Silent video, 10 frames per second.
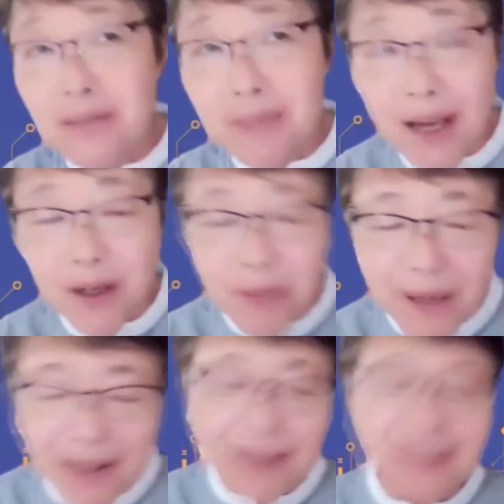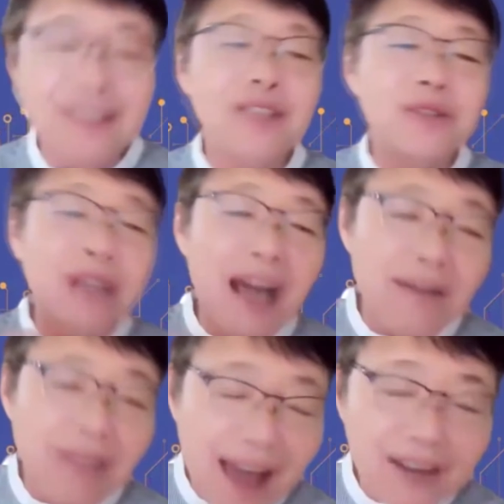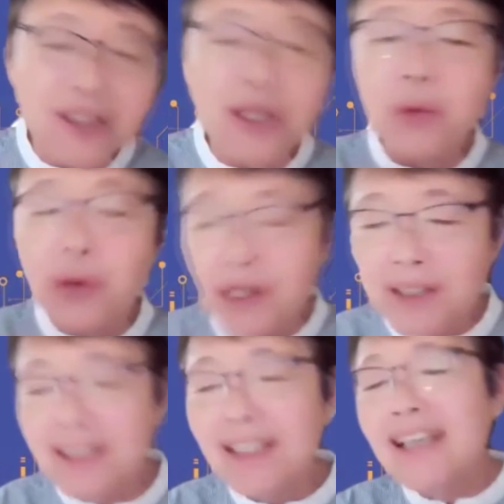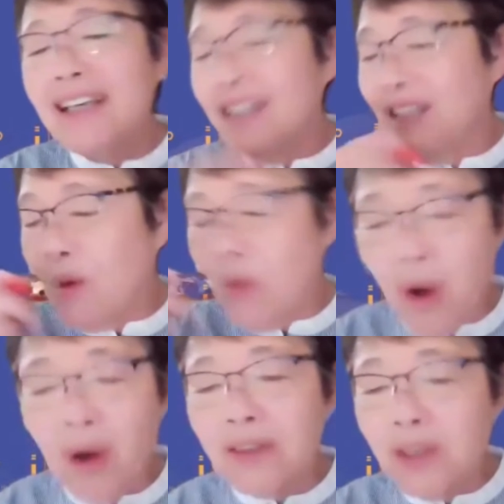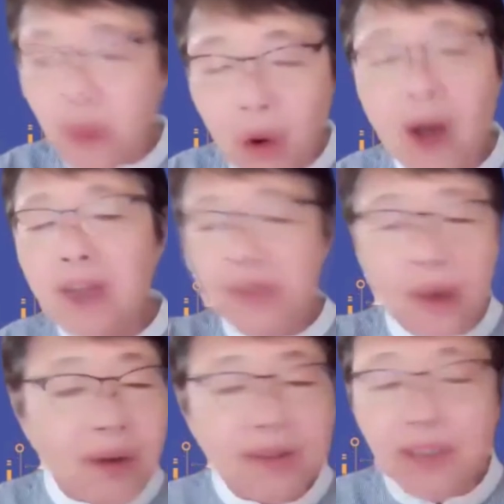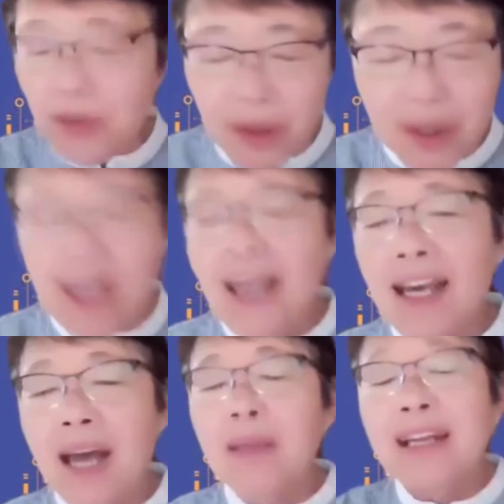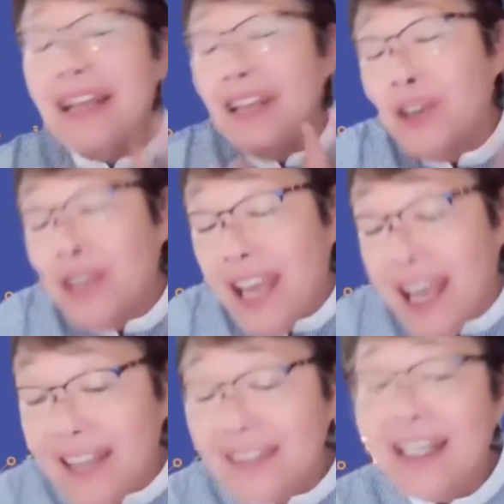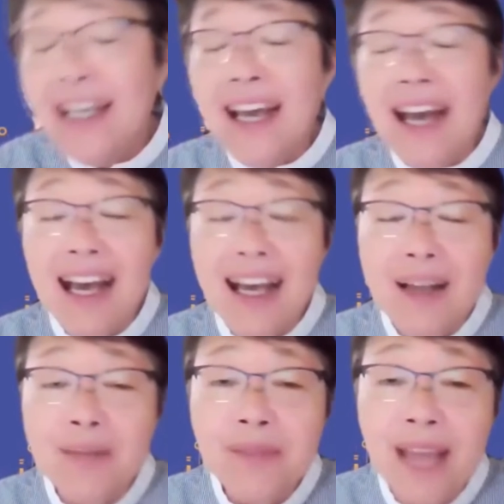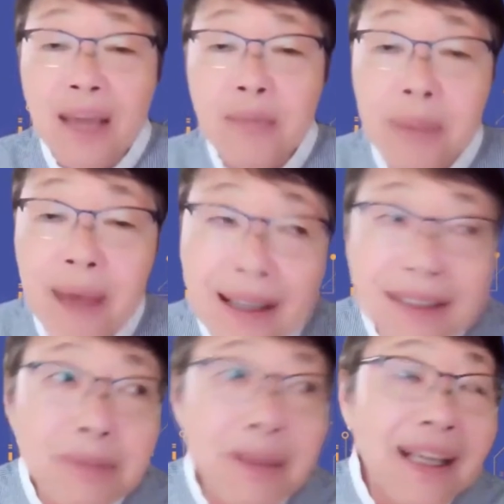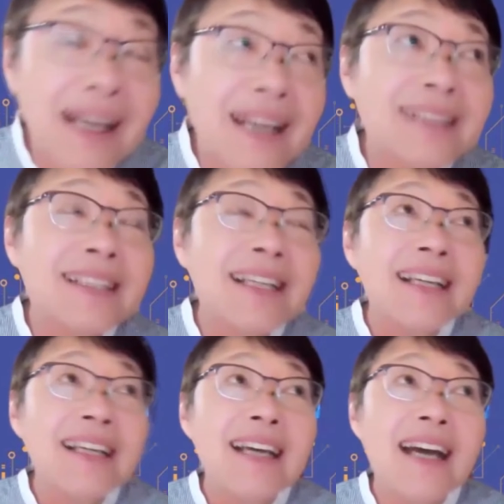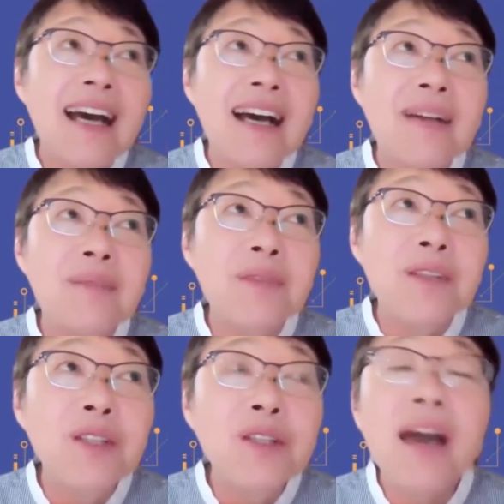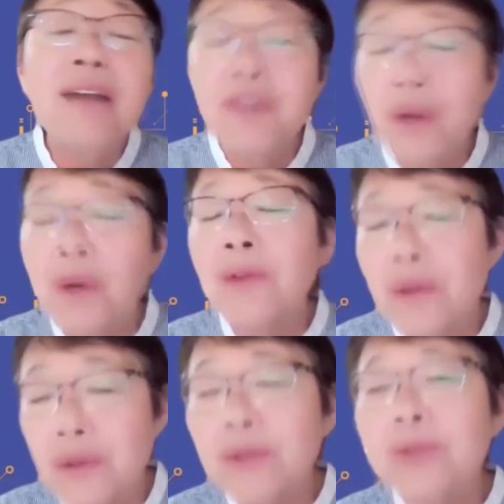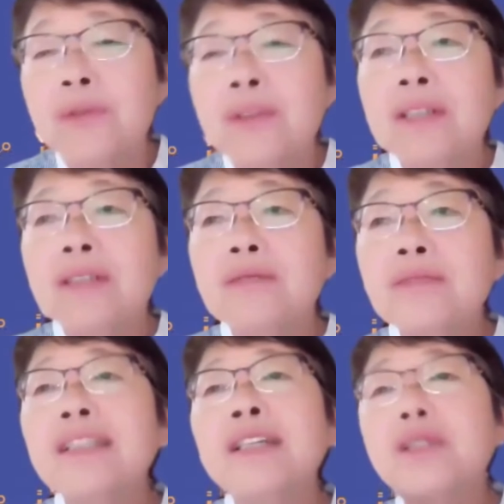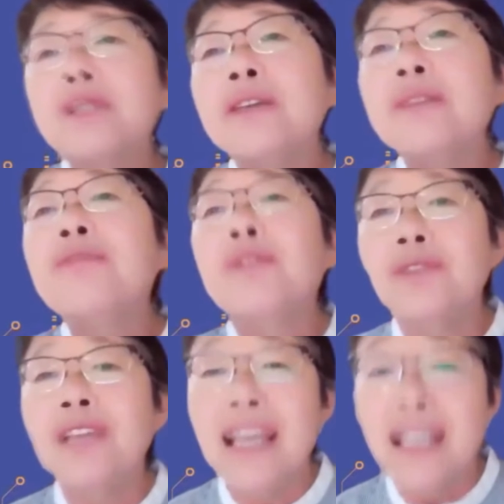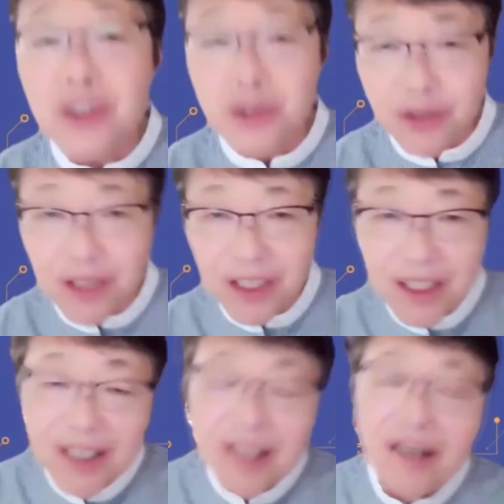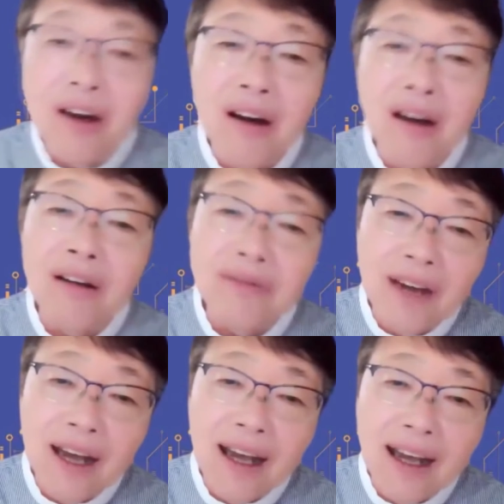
in my opinion. Who have actually worked, walk the walk, talk the talk. I mean, in your case, I picked because you have gone through. Really, you lived through the history of